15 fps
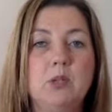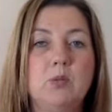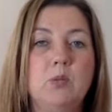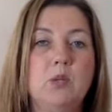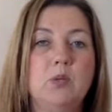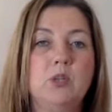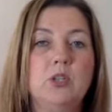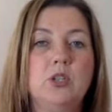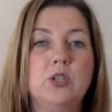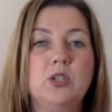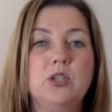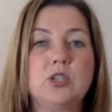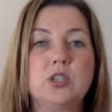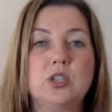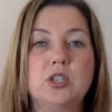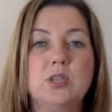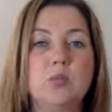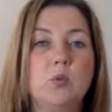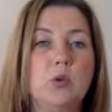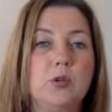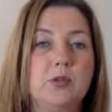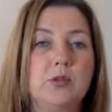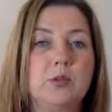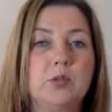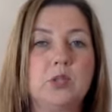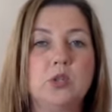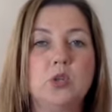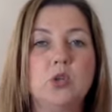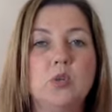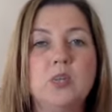we would use to just walk through a door.